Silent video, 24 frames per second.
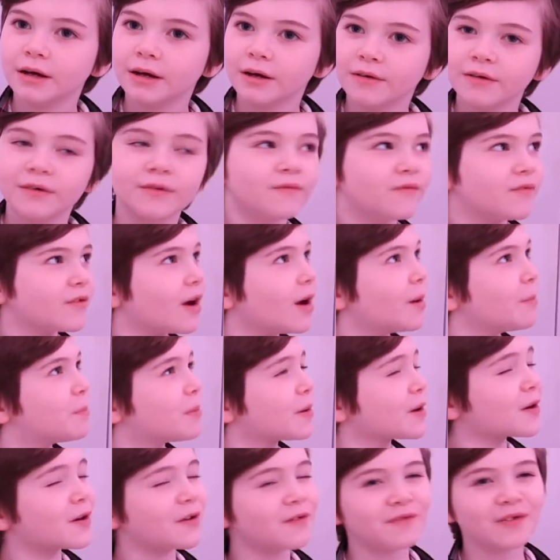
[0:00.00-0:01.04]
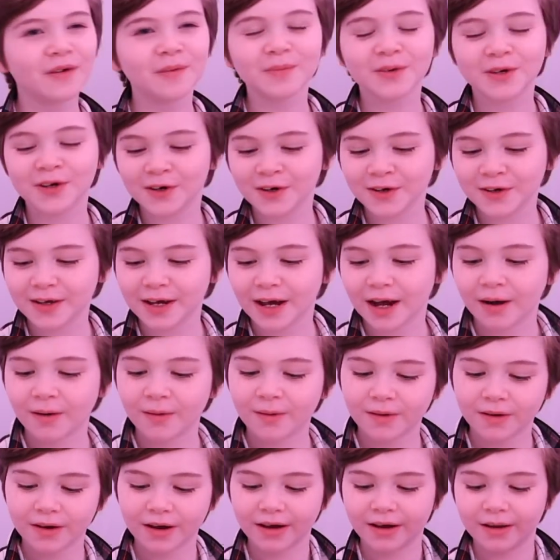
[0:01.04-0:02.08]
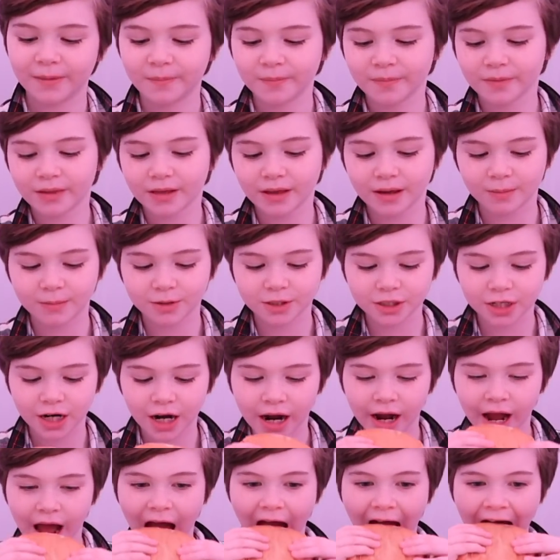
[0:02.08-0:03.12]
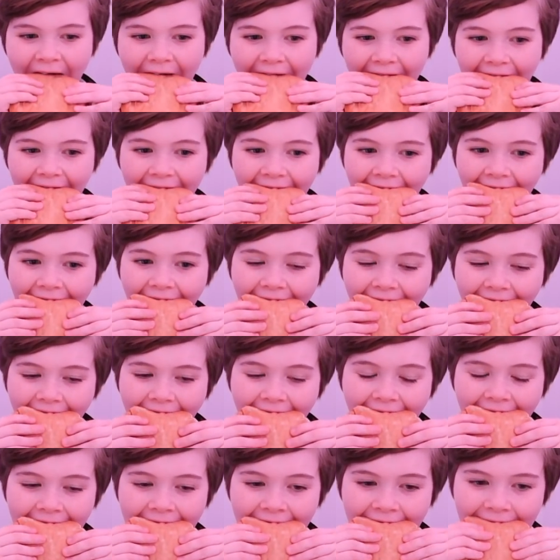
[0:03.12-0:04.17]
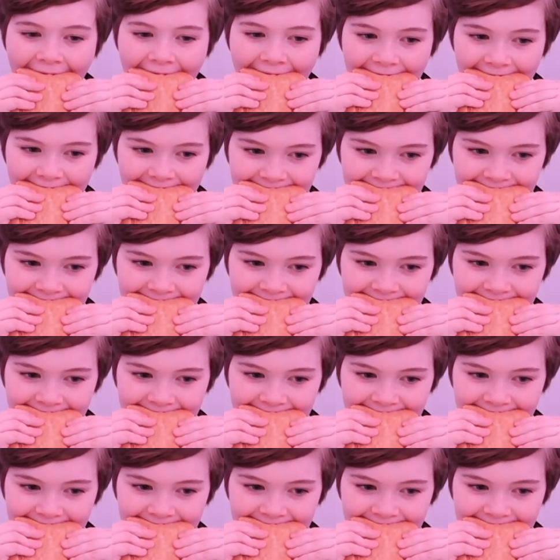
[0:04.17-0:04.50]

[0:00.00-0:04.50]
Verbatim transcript: Cookout. A burger from Cookout. I don't know. Taste it. Try. No, no coffee.